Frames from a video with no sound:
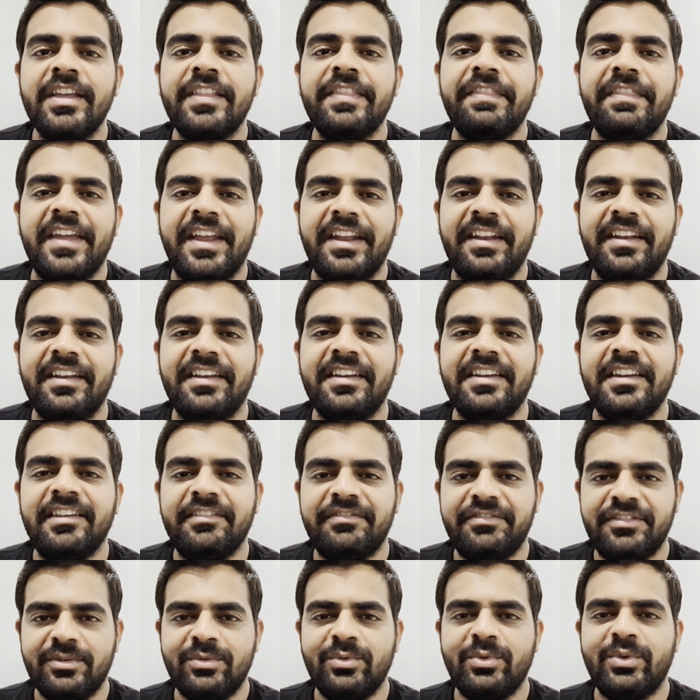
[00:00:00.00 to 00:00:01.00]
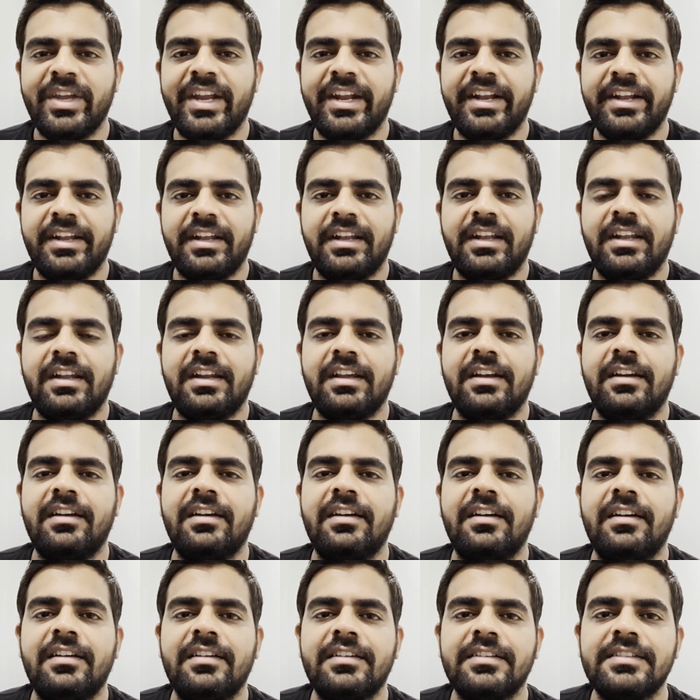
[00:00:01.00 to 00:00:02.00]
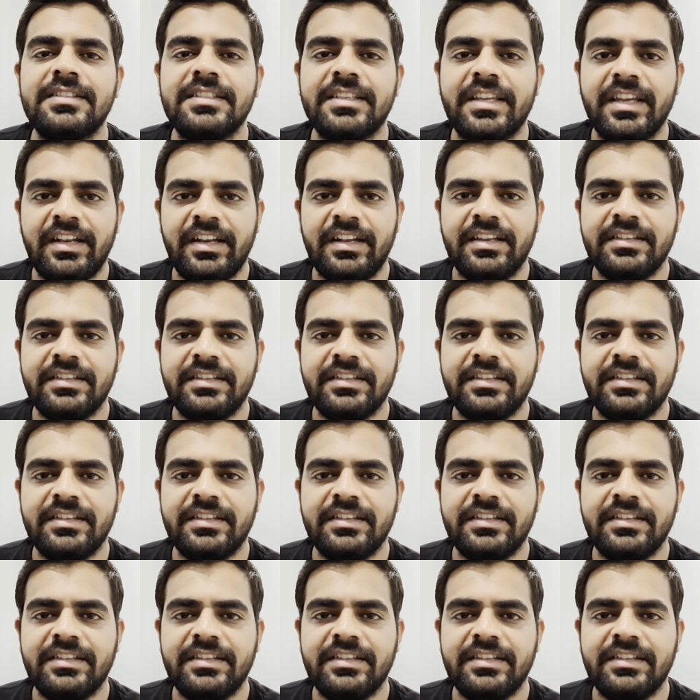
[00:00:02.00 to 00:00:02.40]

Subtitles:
then if you get skill